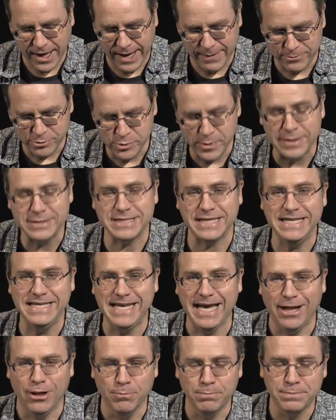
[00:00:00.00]
We went to
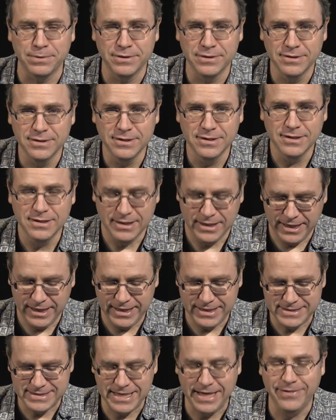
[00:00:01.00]
Yelp, and
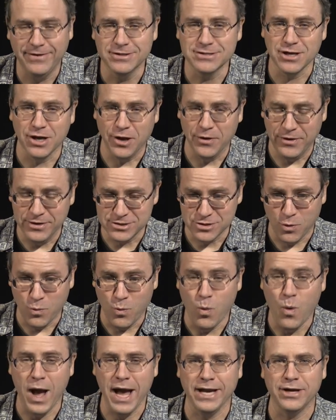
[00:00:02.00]
it said there's a
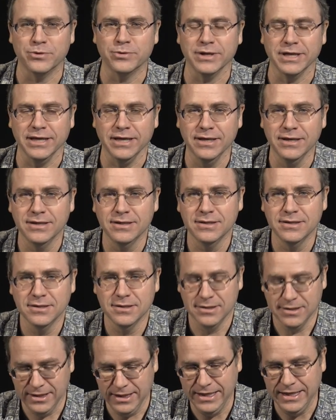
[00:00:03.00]
winery
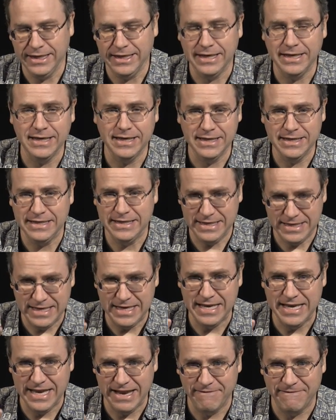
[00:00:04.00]
in
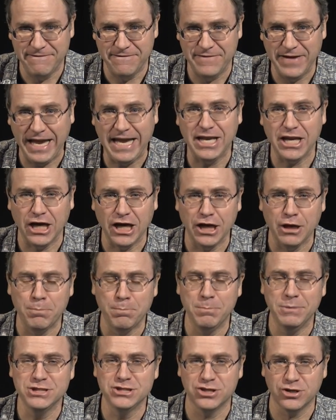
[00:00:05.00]
Nevada,
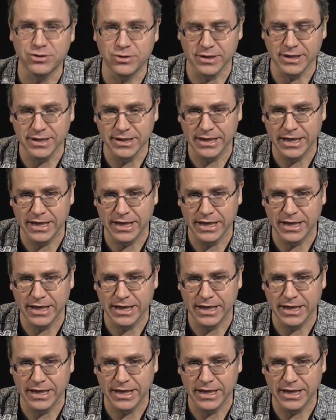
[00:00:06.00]
Missouri.